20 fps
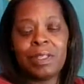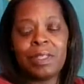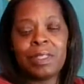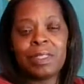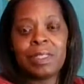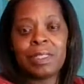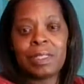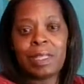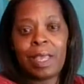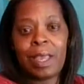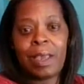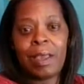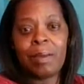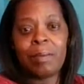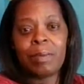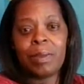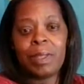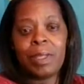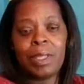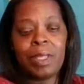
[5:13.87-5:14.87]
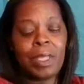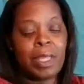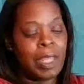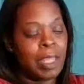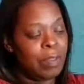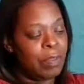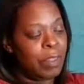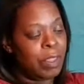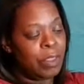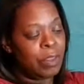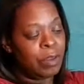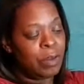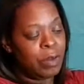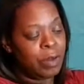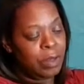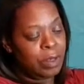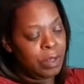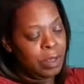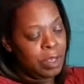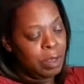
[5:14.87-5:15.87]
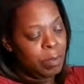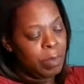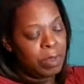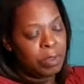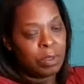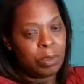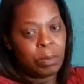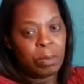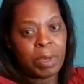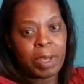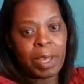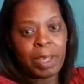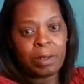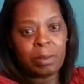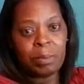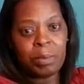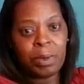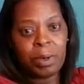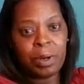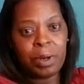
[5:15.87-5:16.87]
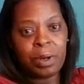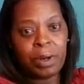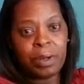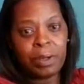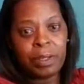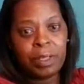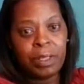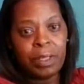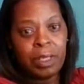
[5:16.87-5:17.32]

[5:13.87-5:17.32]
stop, and then you're going to come on the bottom part